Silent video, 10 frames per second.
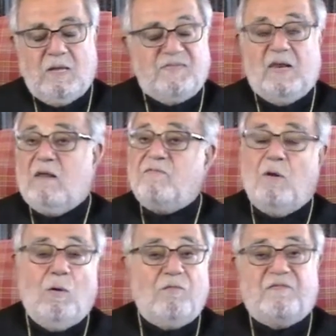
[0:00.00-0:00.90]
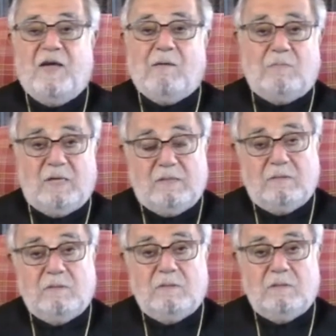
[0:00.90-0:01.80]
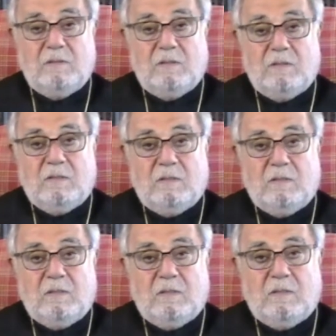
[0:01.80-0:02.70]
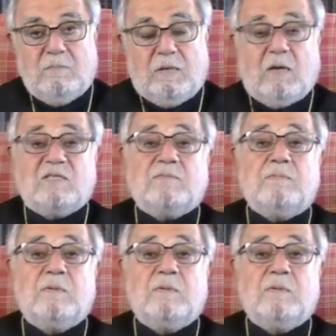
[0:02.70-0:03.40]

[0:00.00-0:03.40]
And they loved the whole family. Because